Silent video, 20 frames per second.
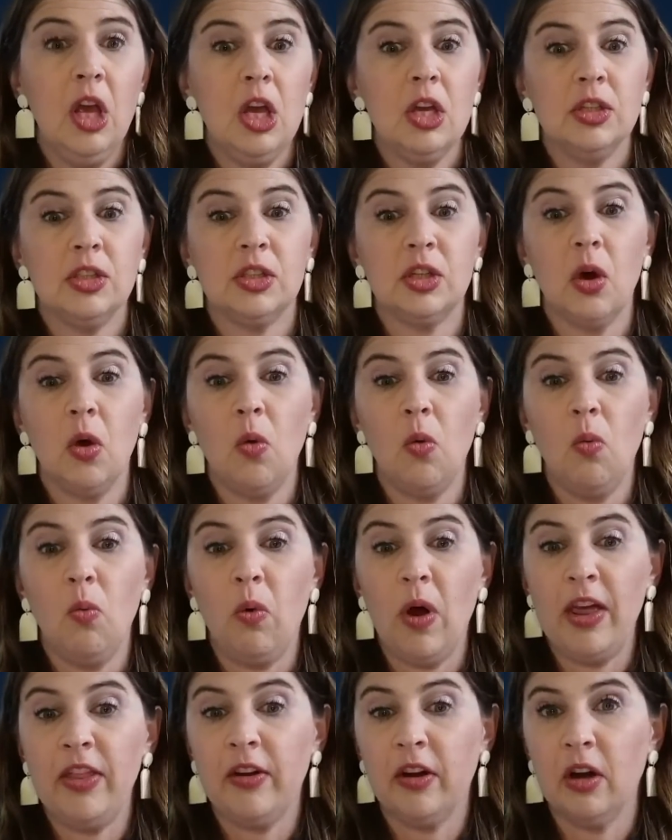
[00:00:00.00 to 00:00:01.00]
So
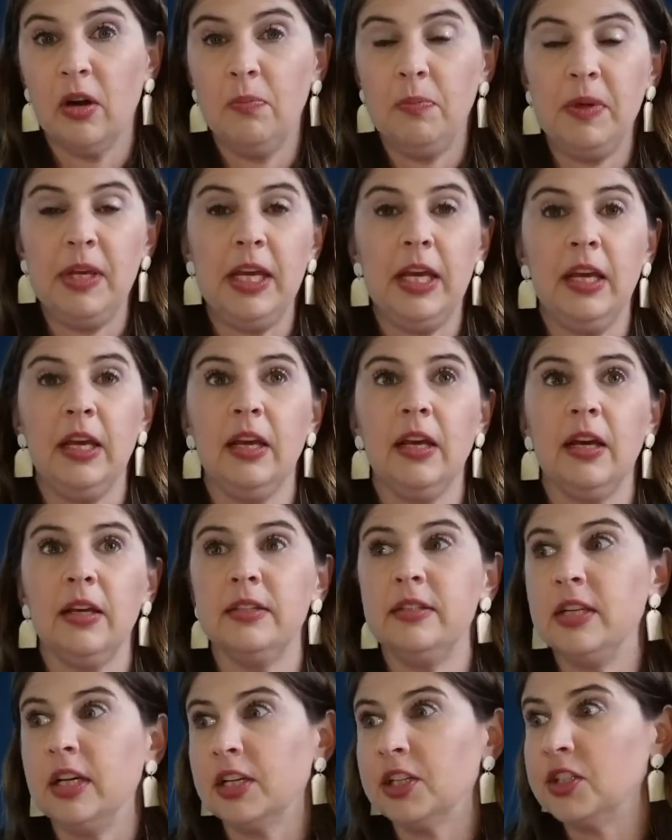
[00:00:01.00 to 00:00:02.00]
whether it be
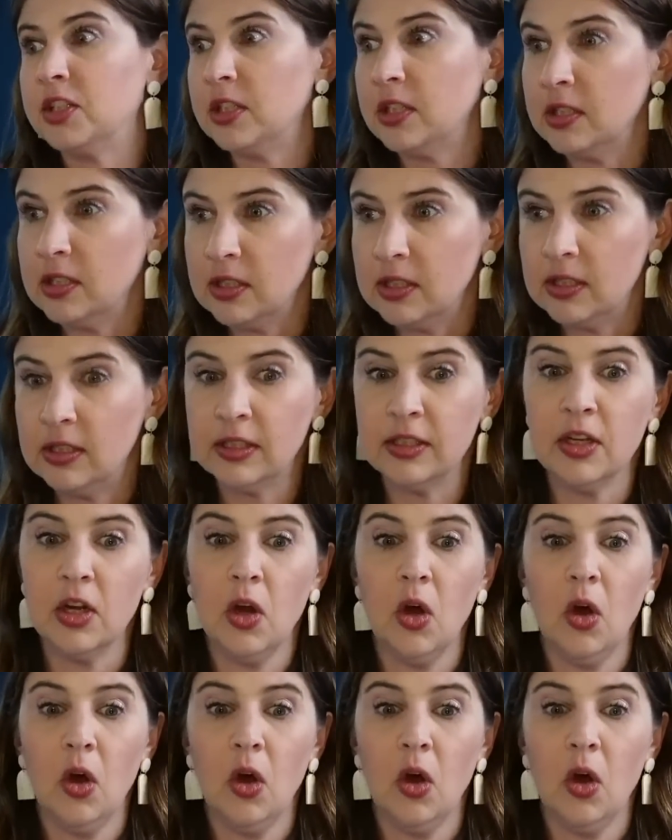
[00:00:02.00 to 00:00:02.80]
addictions,